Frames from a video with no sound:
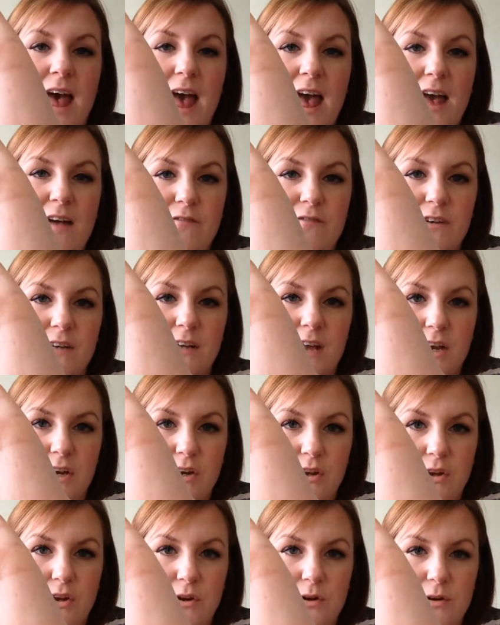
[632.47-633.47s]
everyday
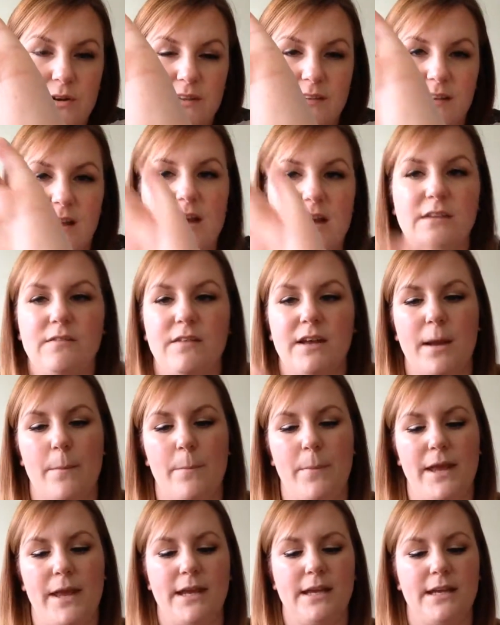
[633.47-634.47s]
nude. It's kind of like a
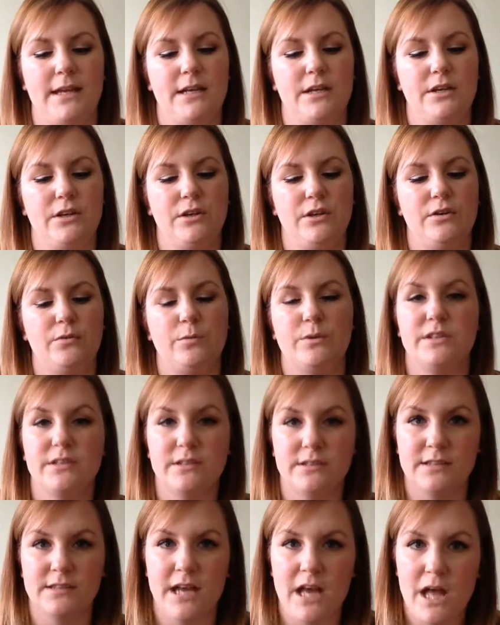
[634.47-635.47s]
pinky nude, which
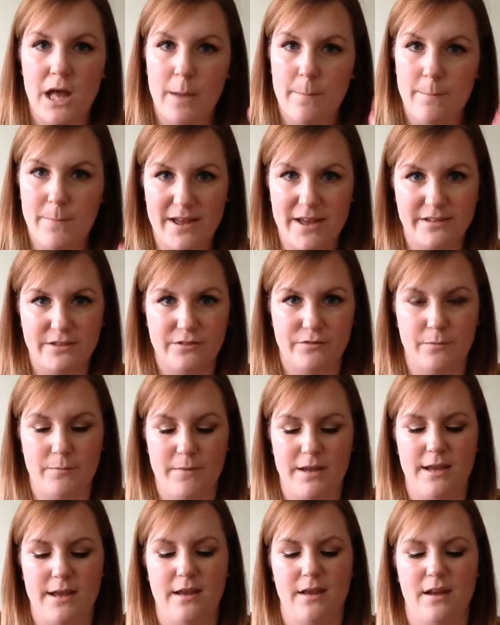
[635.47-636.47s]
is best for
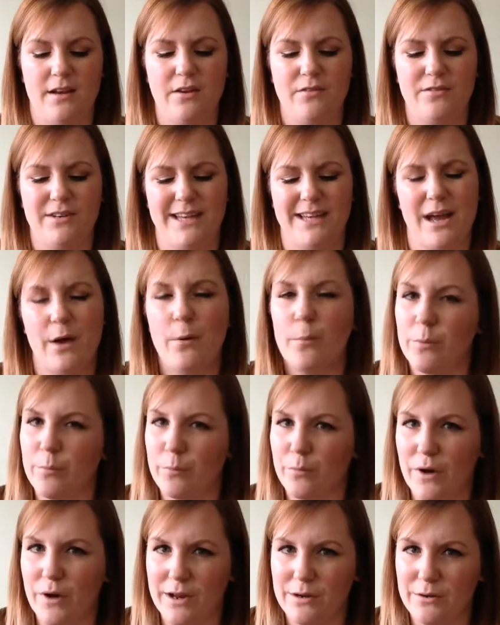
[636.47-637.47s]
me. I don't really get on with
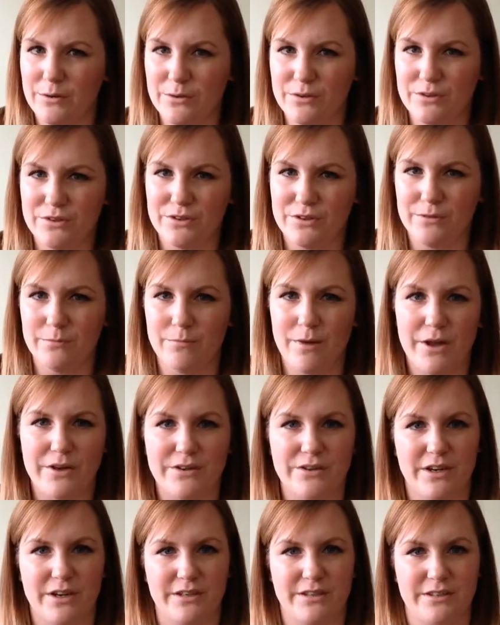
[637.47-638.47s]
brown nudes too
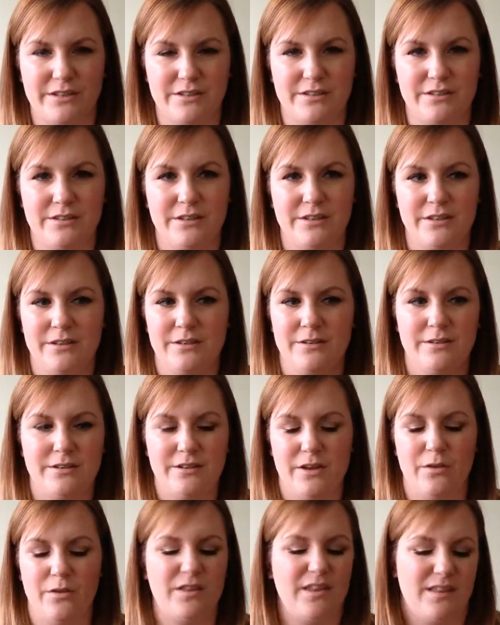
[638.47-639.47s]
much. I just
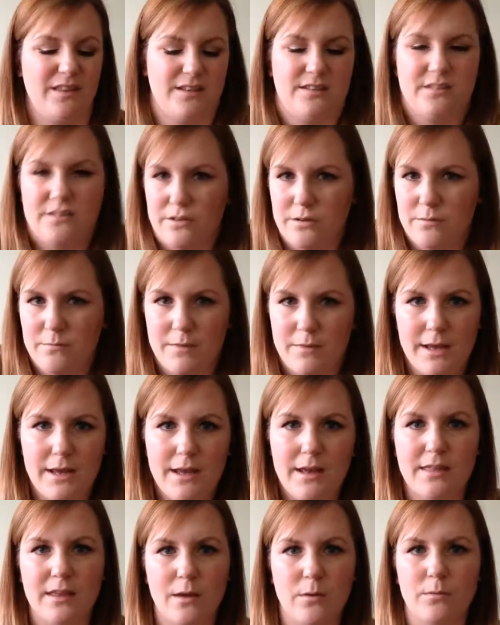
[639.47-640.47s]
don't think they suit me.
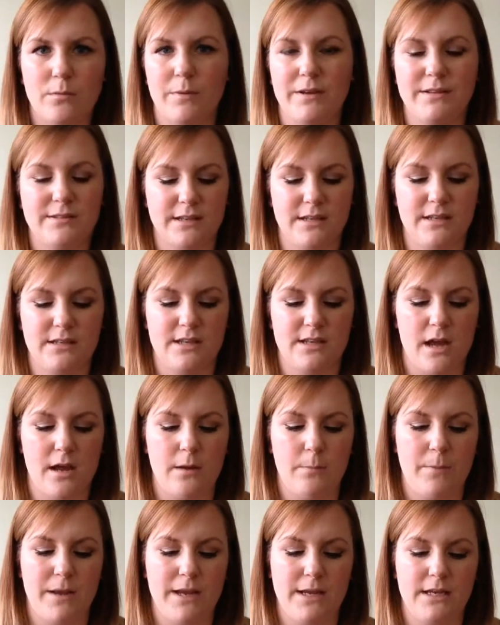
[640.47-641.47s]
I think with my skin
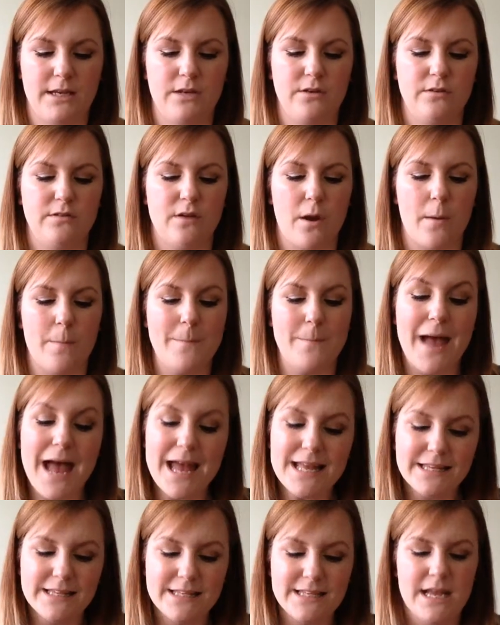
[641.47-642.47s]
tone, pinky nudes are
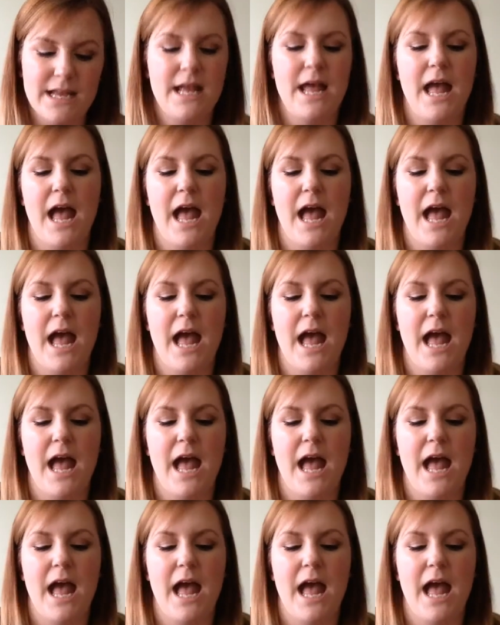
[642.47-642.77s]
best.